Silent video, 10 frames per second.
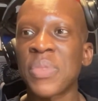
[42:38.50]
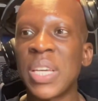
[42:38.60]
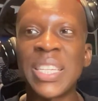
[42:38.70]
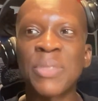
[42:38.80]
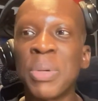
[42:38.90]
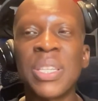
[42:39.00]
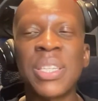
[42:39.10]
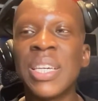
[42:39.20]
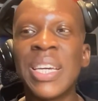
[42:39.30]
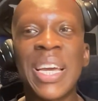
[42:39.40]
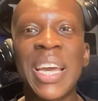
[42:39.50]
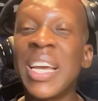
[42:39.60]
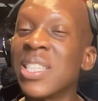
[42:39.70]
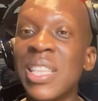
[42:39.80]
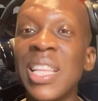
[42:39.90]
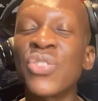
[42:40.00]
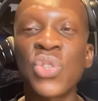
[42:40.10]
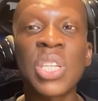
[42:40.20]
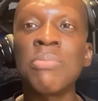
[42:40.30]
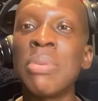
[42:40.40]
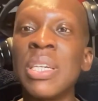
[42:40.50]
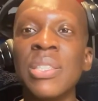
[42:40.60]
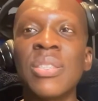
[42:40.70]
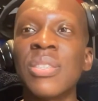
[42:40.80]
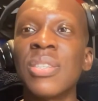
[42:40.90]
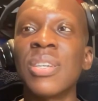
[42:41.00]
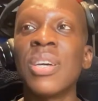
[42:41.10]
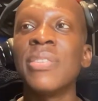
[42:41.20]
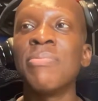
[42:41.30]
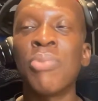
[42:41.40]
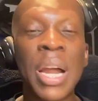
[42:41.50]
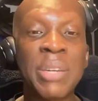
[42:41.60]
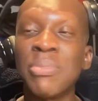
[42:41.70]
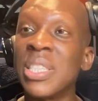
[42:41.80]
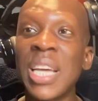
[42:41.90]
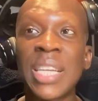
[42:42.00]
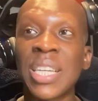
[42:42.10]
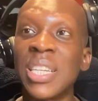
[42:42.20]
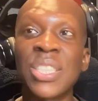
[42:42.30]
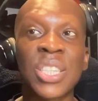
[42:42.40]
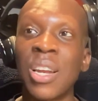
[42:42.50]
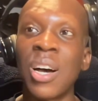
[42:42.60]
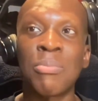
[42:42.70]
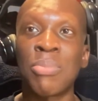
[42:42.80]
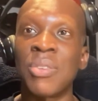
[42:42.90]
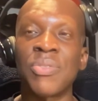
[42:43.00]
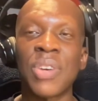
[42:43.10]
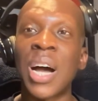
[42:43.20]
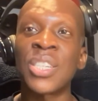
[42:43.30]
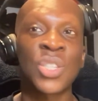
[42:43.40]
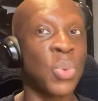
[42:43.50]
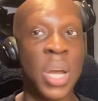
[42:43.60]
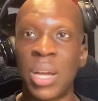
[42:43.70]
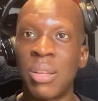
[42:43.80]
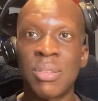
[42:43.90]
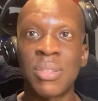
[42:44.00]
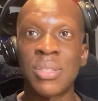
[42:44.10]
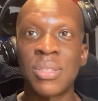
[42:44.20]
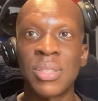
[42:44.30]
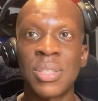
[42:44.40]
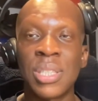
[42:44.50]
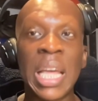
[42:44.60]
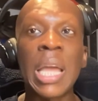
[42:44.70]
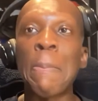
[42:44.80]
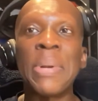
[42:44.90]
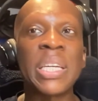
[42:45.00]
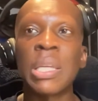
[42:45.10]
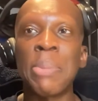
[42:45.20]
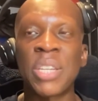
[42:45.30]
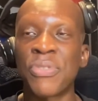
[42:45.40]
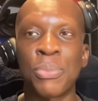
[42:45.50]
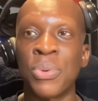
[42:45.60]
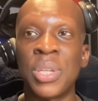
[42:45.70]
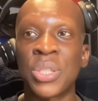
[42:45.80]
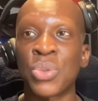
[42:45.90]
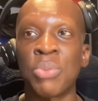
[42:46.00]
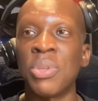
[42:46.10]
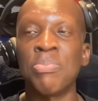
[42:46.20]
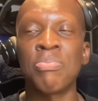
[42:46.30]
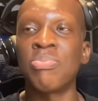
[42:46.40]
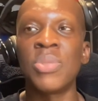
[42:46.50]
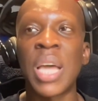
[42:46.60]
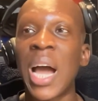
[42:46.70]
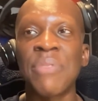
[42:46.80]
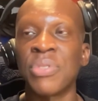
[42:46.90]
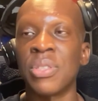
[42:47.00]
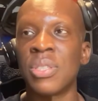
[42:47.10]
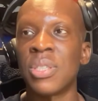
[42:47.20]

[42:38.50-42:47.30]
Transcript: it's been, it's literally been Brahim Diaz and Inshallah, bruv. I swear. They ain't played the best football in this tournament. They haven't.